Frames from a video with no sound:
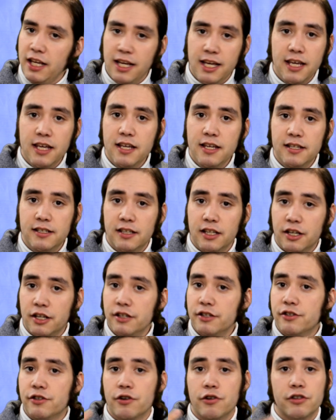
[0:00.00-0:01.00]
ease the
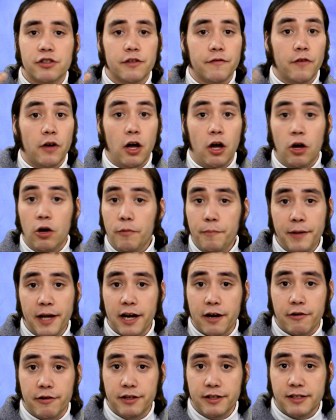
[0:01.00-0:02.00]
concerns of all
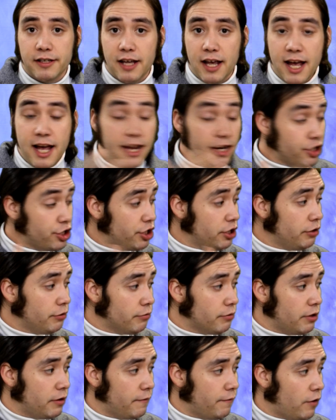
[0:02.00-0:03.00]
parents and
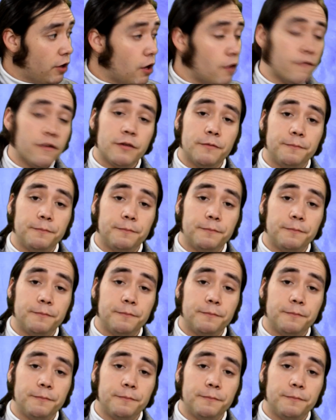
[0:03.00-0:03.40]
children involved,